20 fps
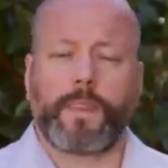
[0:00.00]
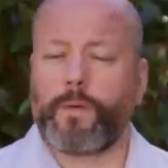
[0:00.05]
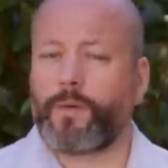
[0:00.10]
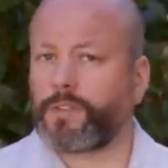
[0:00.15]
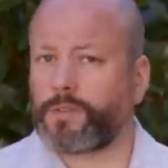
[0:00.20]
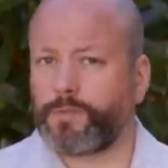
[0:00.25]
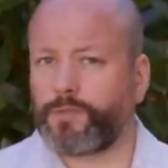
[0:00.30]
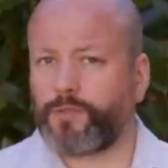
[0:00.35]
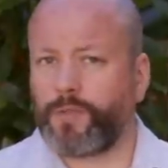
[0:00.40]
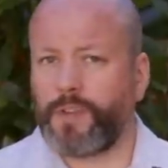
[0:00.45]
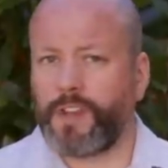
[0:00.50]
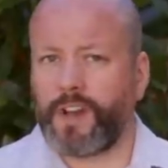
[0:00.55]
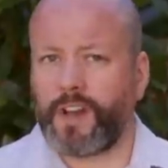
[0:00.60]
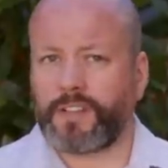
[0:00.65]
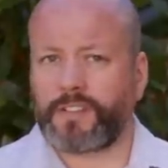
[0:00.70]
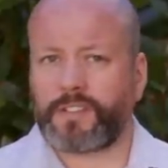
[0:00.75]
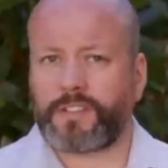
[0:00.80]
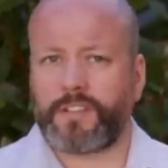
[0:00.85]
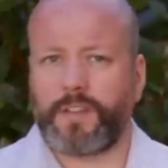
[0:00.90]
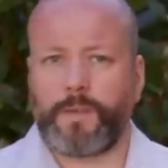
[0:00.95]
what's between
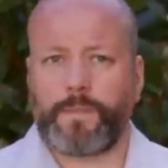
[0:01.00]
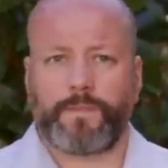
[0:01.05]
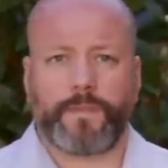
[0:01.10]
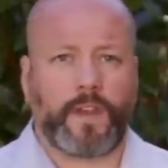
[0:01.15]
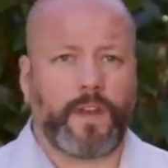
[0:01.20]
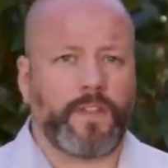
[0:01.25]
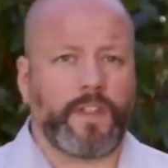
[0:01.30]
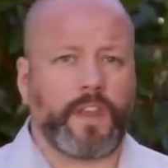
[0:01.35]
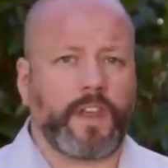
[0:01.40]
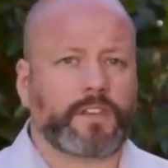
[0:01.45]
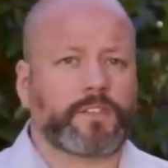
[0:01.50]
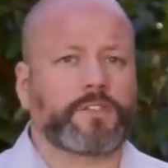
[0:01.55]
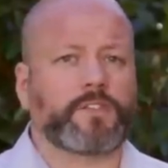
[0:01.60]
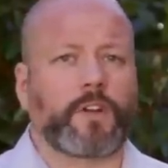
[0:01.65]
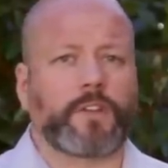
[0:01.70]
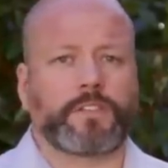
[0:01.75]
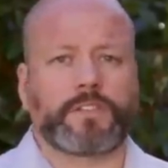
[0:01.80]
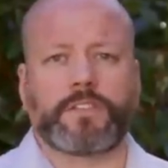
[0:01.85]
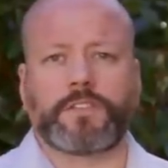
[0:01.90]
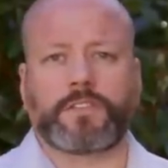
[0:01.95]
us and the next
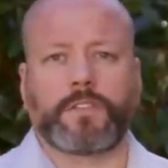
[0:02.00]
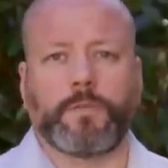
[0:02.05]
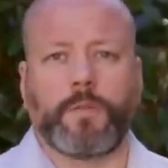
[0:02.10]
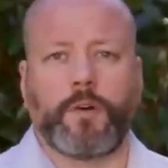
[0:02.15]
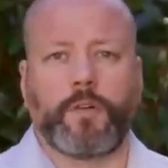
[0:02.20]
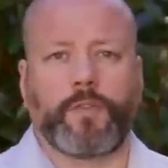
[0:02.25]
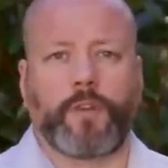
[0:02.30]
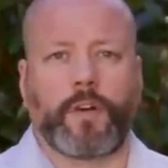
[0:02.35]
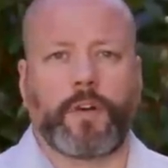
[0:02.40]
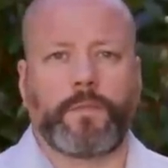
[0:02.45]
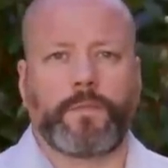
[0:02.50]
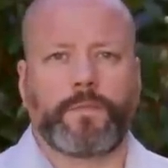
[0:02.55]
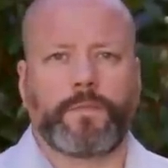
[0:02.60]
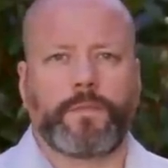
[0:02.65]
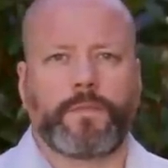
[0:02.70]
star system over.